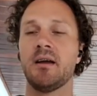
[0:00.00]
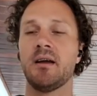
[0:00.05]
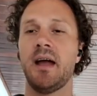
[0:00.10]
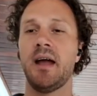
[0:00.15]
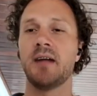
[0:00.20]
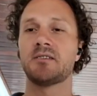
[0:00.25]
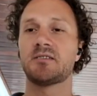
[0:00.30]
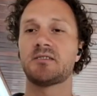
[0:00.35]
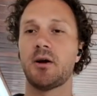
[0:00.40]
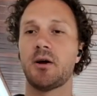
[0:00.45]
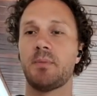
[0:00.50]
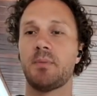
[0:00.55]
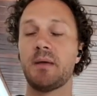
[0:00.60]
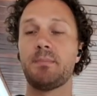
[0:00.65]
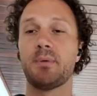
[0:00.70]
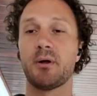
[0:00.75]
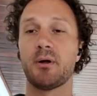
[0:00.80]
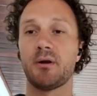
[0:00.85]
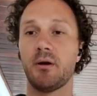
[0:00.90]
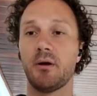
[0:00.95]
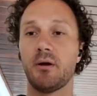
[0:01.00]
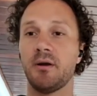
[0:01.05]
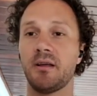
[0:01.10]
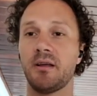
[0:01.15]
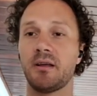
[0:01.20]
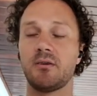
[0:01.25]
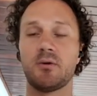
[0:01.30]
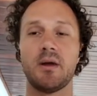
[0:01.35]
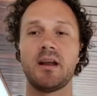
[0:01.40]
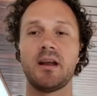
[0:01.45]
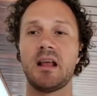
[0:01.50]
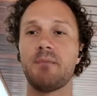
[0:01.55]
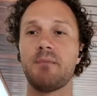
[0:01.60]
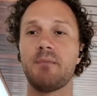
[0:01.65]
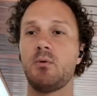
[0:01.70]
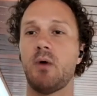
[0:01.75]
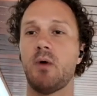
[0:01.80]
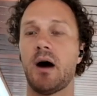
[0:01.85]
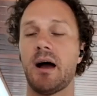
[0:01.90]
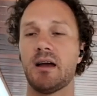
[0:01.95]
And so people are earning great
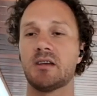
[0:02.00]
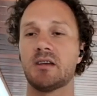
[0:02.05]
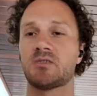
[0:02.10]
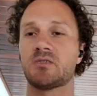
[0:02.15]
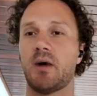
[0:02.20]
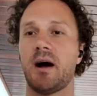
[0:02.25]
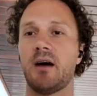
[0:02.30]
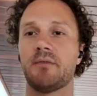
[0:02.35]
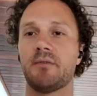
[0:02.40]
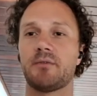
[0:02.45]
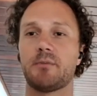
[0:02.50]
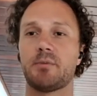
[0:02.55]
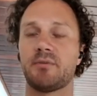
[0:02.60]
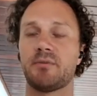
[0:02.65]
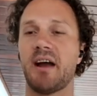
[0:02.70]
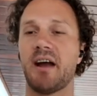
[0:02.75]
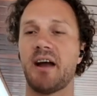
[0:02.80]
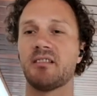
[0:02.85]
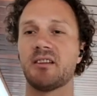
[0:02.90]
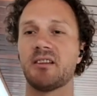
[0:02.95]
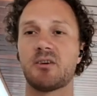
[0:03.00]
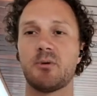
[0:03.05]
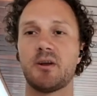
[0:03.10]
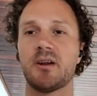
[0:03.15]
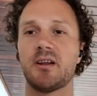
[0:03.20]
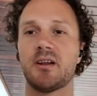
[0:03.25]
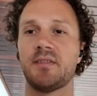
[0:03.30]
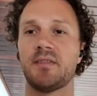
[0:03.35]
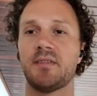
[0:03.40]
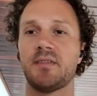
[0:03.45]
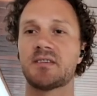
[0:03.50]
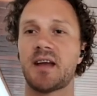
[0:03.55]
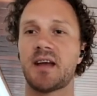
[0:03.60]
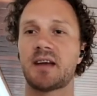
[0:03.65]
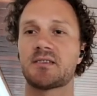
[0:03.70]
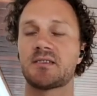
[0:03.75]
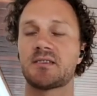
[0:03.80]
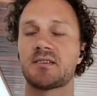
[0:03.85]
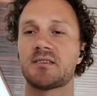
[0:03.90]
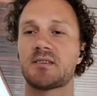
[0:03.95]
APY as well for providing liquidity on these
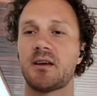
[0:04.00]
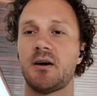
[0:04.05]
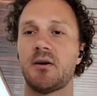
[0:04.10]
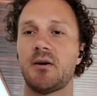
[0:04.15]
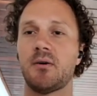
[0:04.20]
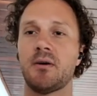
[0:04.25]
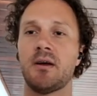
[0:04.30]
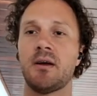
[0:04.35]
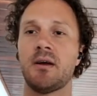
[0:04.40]
DEXs. So